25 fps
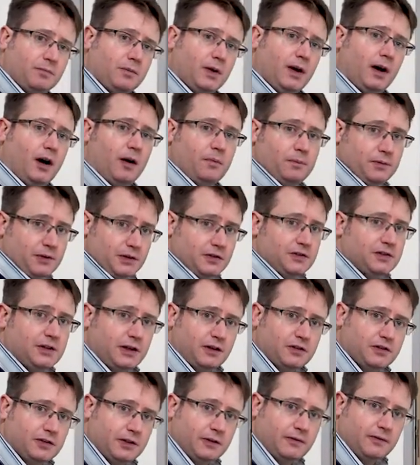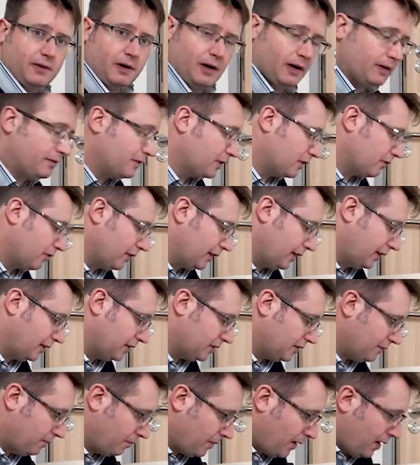up to 65
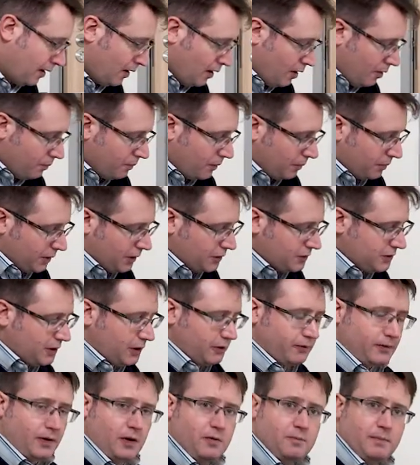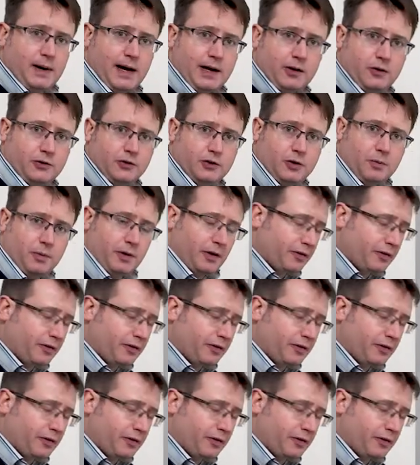degrees. But because of the foam pad on top of the